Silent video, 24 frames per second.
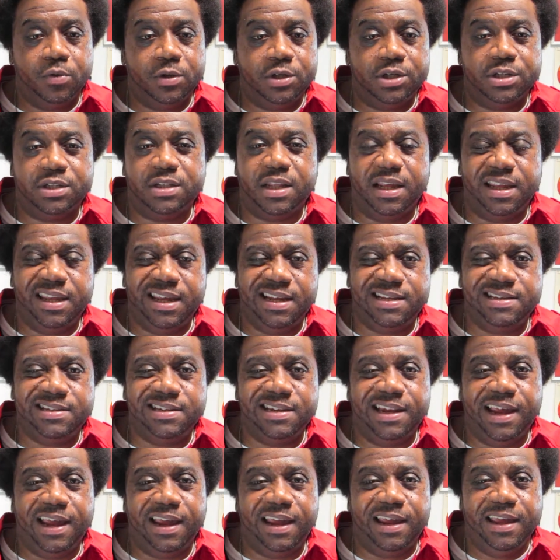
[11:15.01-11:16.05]
just the each
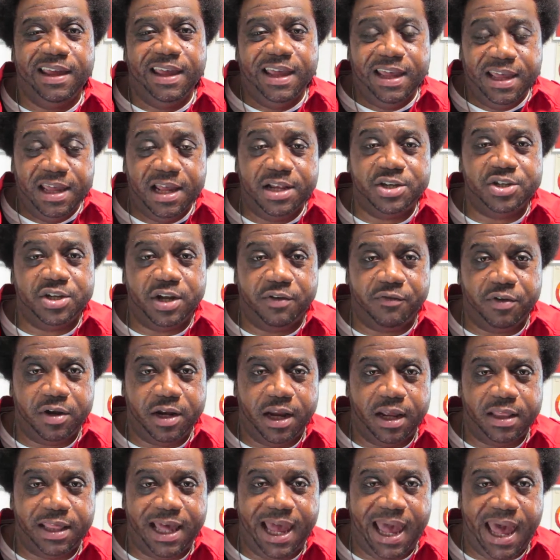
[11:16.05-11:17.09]
and every
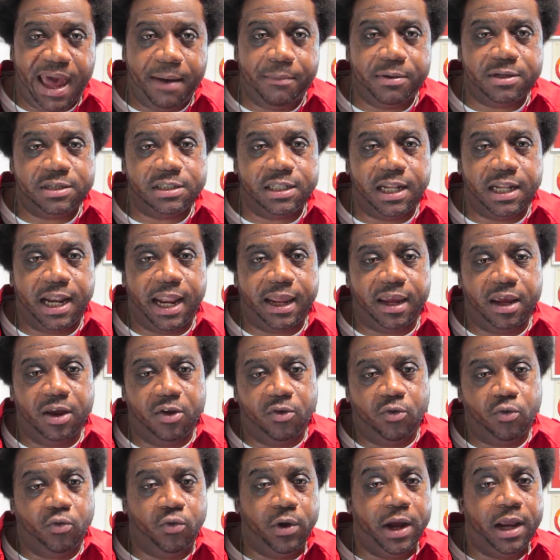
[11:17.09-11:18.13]
day, the habits that I can
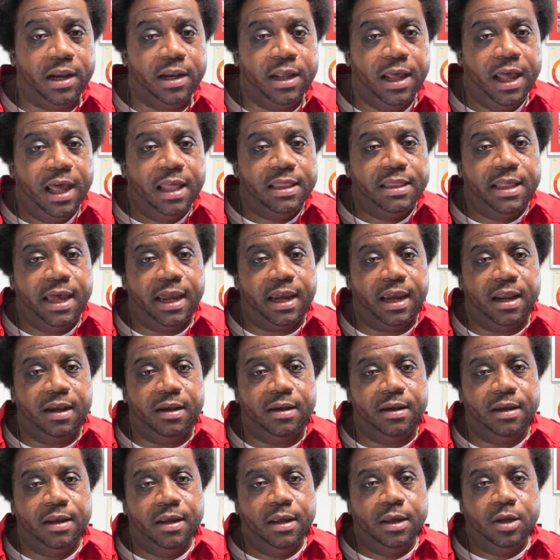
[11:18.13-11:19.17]
create that
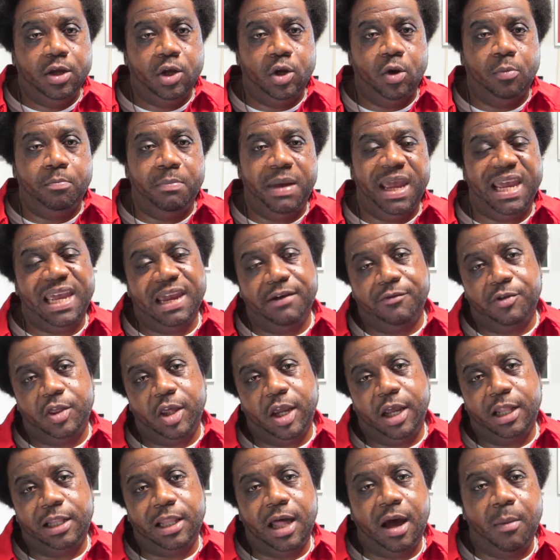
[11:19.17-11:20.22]
can make
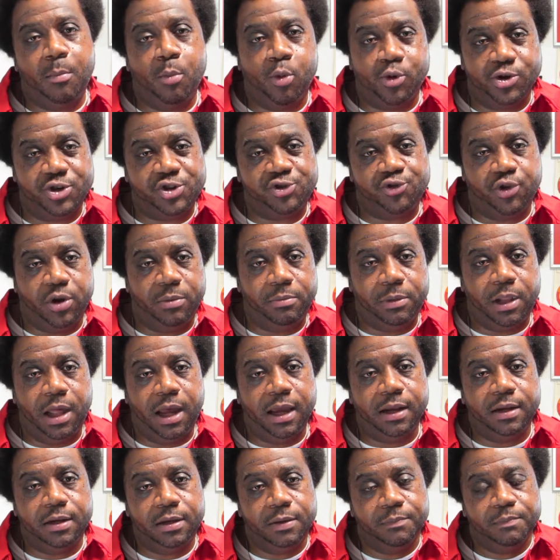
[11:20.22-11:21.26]
everything a lot more
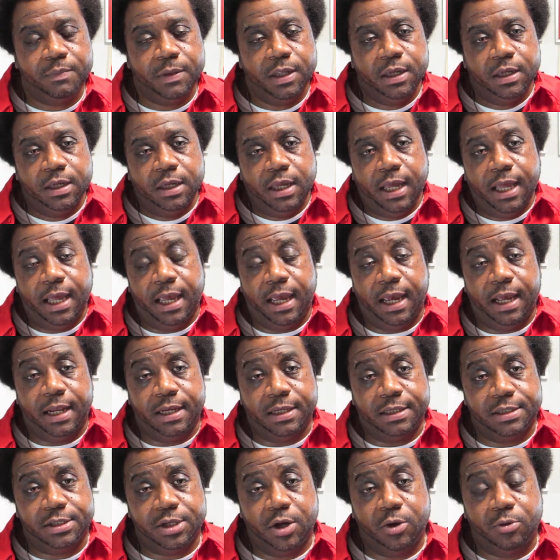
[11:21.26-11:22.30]
streamlined.
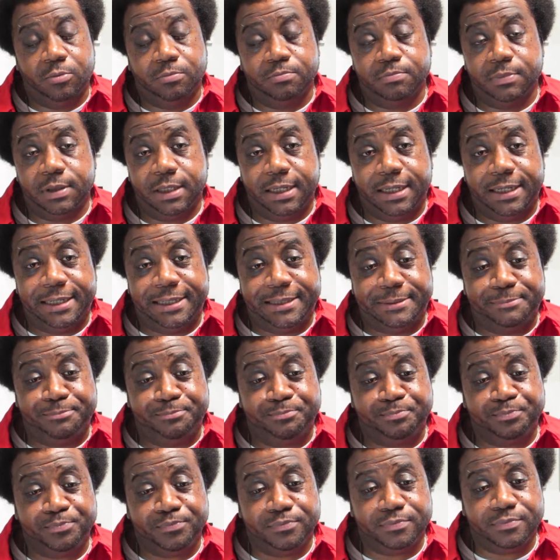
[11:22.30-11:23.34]
And so
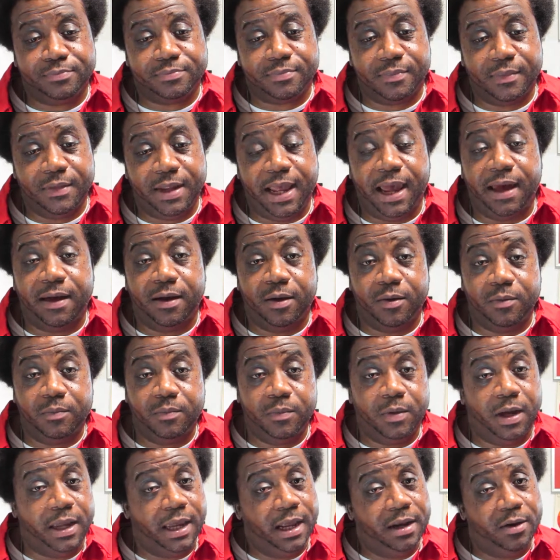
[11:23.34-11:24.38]
yeah,
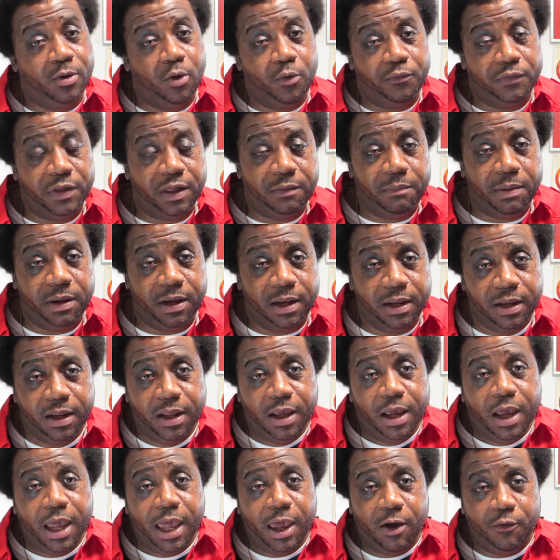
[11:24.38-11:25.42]
again, hopefully it's been
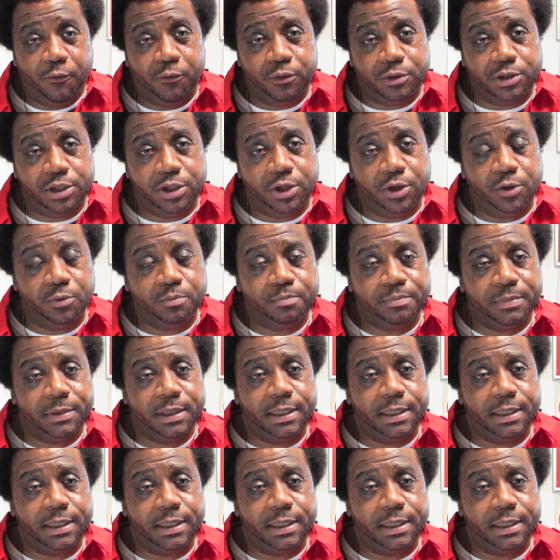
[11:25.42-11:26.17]
helpful to you.